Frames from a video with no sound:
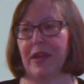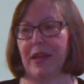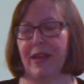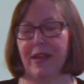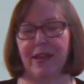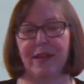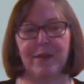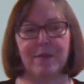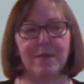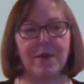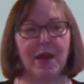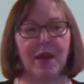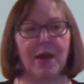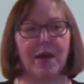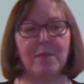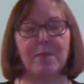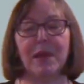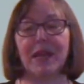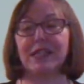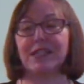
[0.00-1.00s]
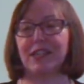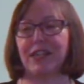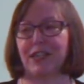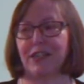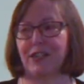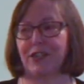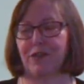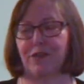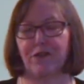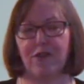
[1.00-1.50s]
a, um, a,
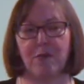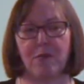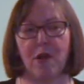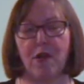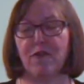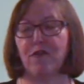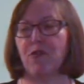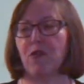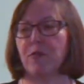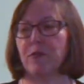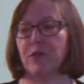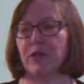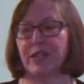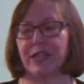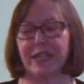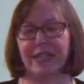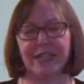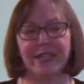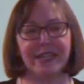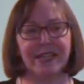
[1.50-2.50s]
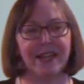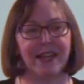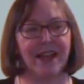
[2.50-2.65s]
message from our former dean,